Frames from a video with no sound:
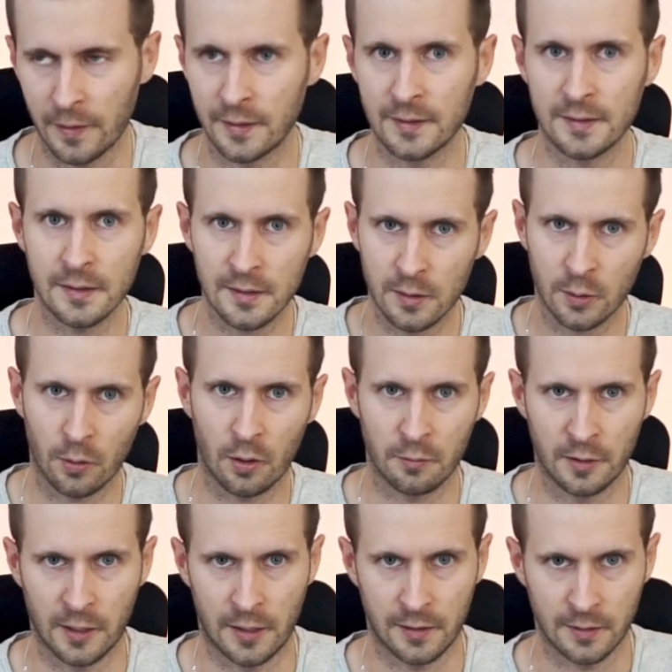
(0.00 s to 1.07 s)
and it's easy to
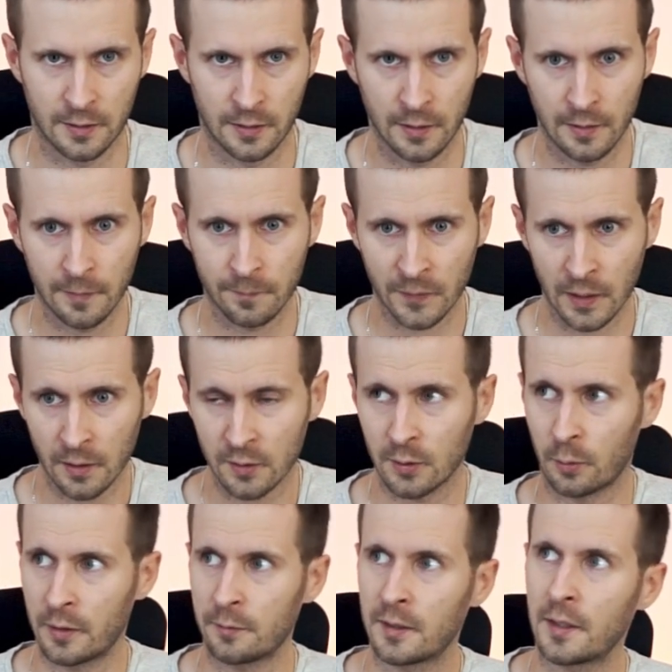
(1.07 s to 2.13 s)
override.
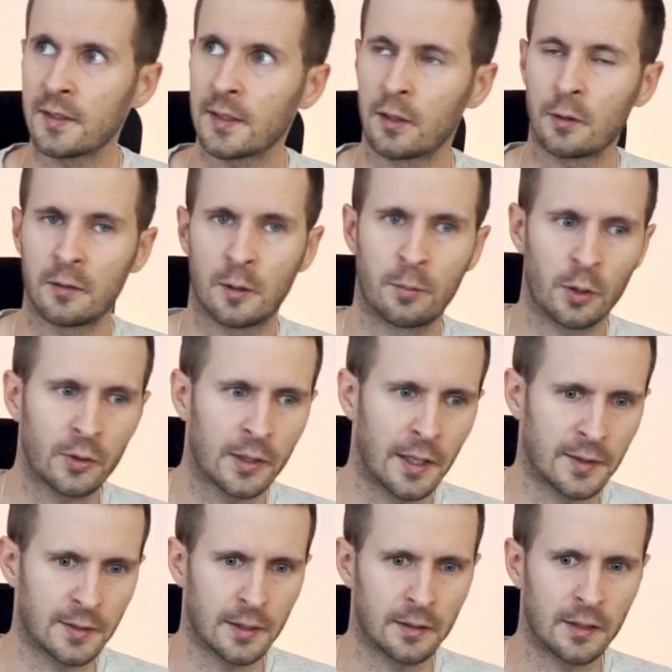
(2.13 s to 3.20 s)
So if there is another
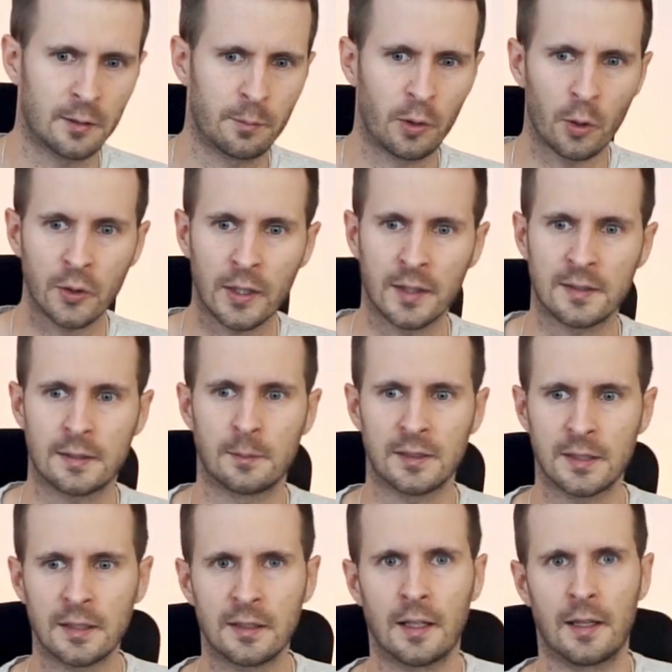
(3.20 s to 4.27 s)
broadcaster that broadcasts some
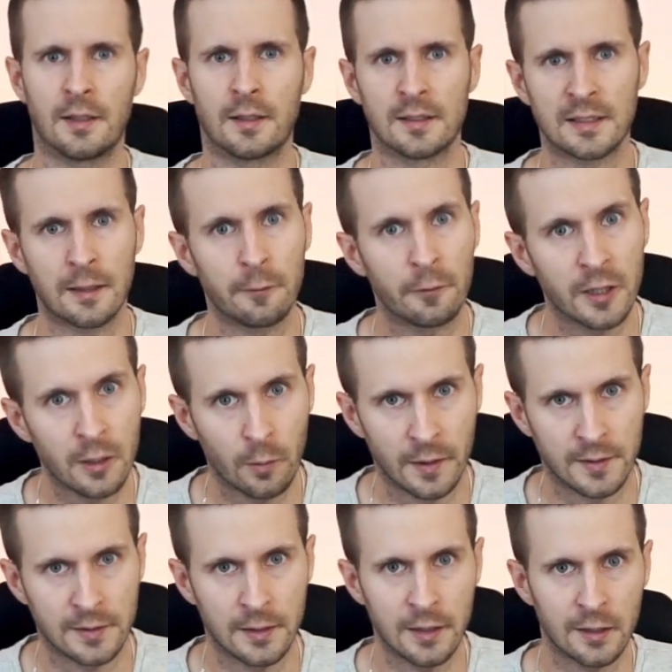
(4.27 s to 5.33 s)
signal at the same
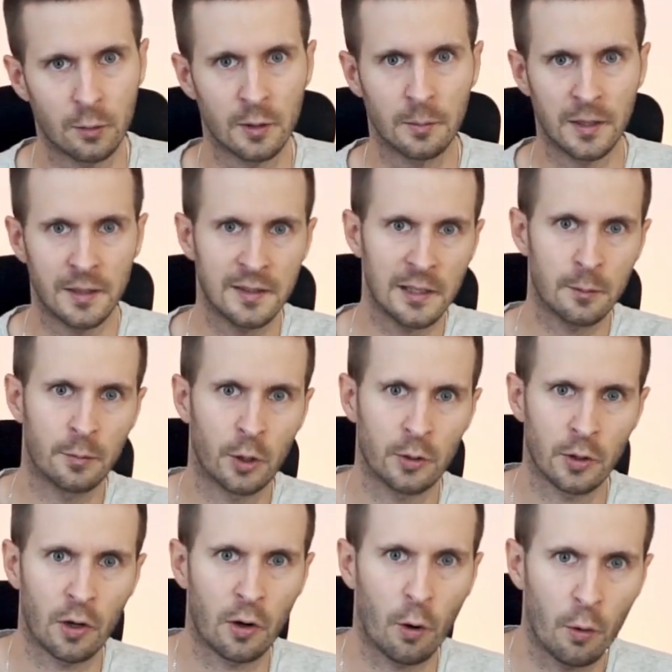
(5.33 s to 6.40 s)
frequency, it will be easily
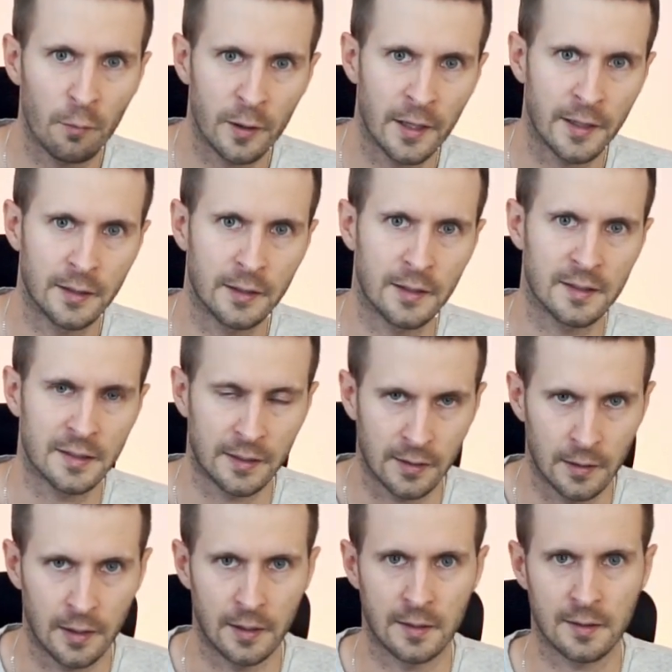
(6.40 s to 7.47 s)
overriding the
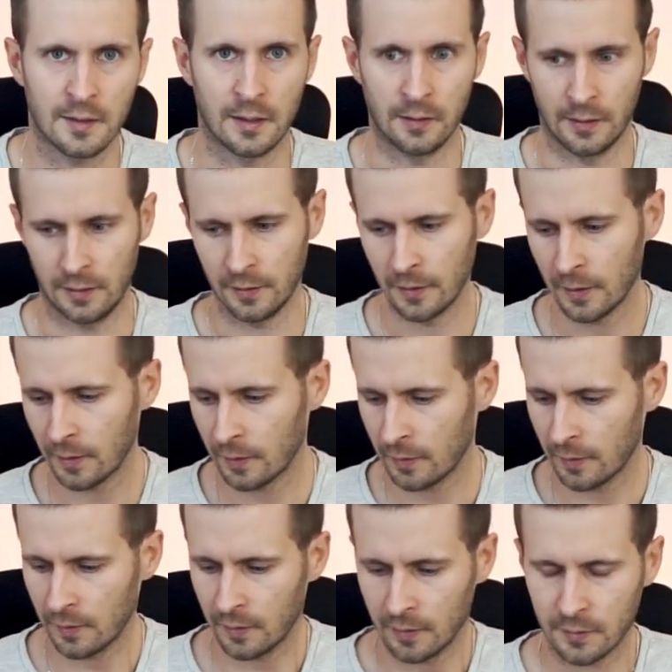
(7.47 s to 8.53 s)
satellite signal.
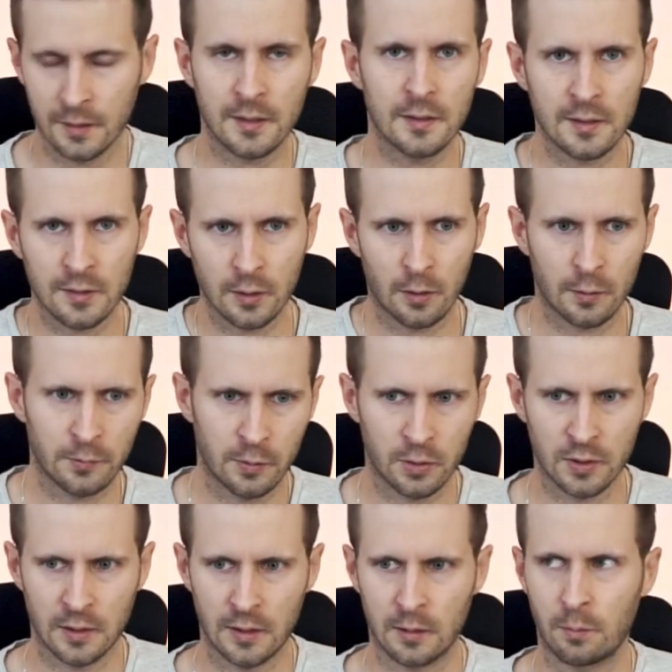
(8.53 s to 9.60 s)
This is solved
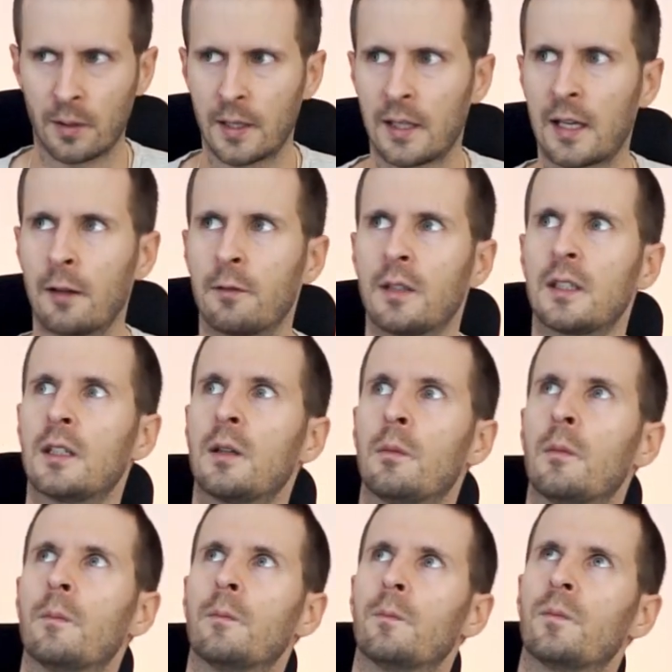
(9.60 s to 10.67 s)
usually by having
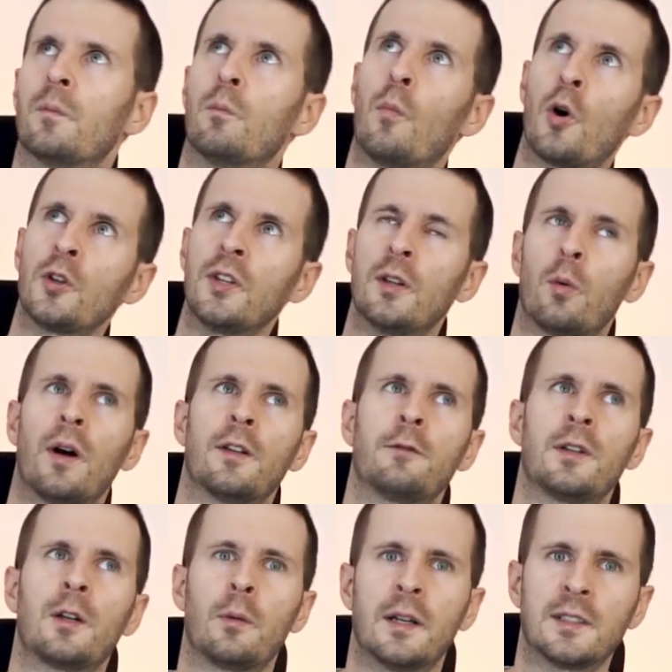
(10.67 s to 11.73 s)
more than one
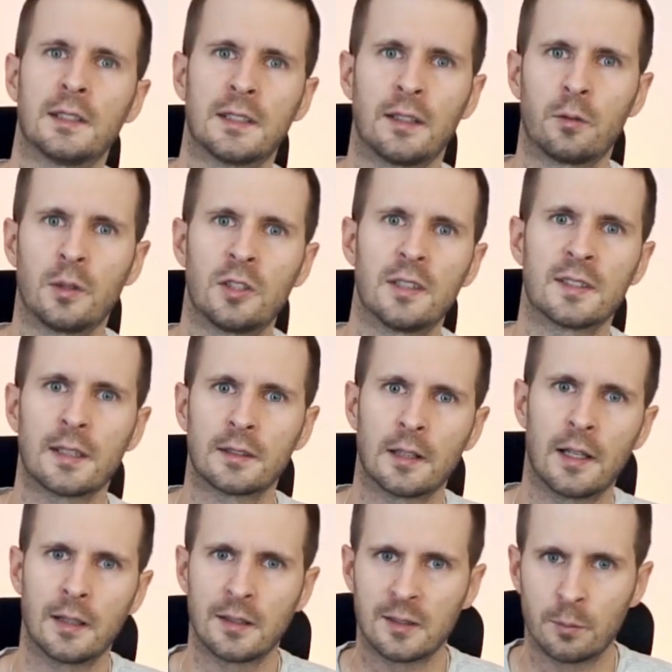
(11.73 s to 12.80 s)
frequencies at which the
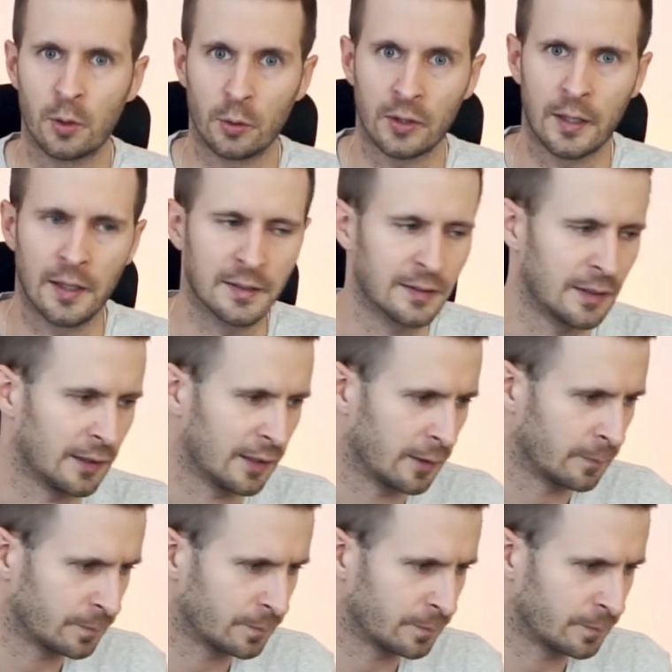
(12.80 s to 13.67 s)
satellite is broadcasting.